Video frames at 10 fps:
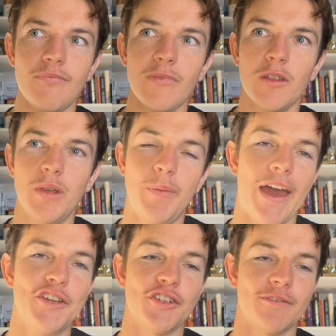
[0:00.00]
Be
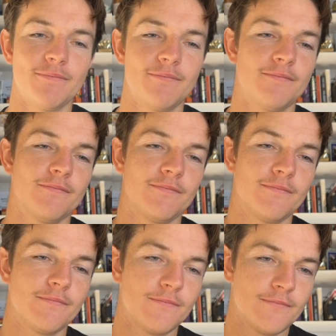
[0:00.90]
patient.
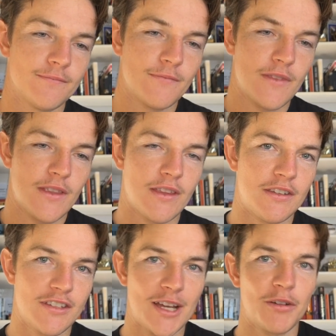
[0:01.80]
He's
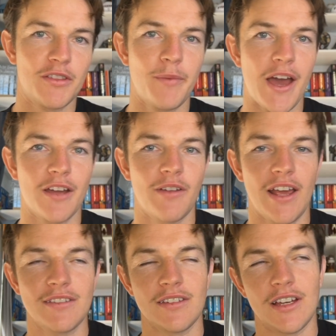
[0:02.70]
just come off the back of an
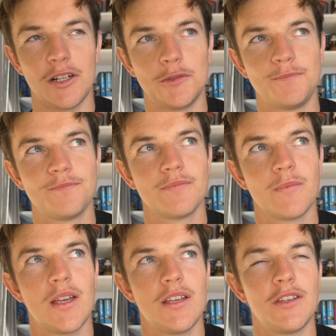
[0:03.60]
ACL.
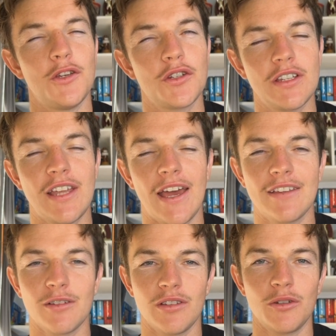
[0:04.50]
Usually takes
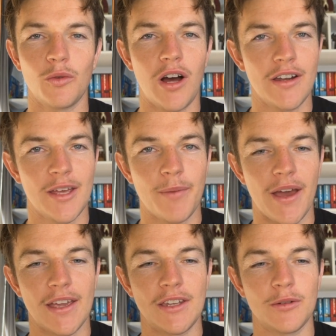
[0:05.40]
a little while to get back
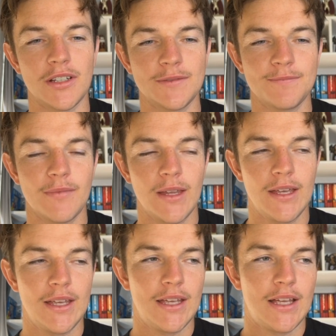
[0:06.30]
into it.
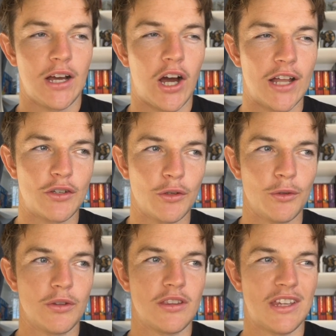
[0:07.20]
I do
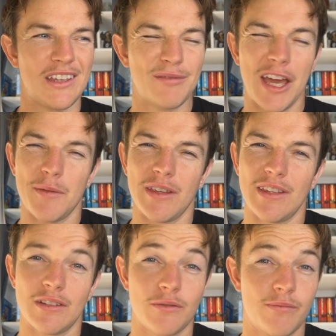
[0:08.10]
think
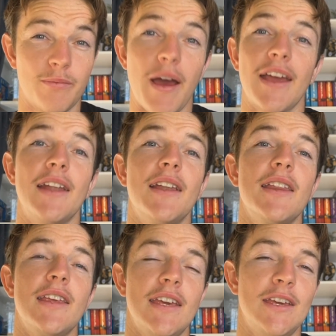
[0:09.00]
maybe back end of the
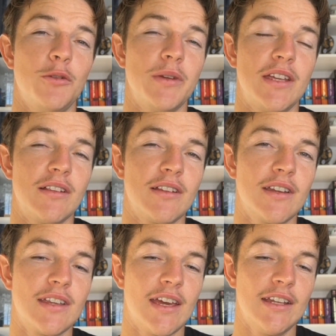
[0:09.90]
year he'll be killing it
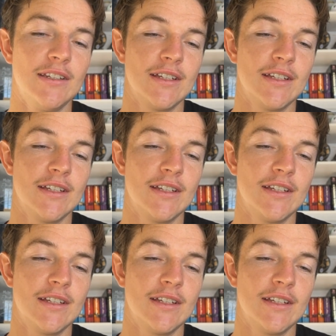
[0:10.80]
again,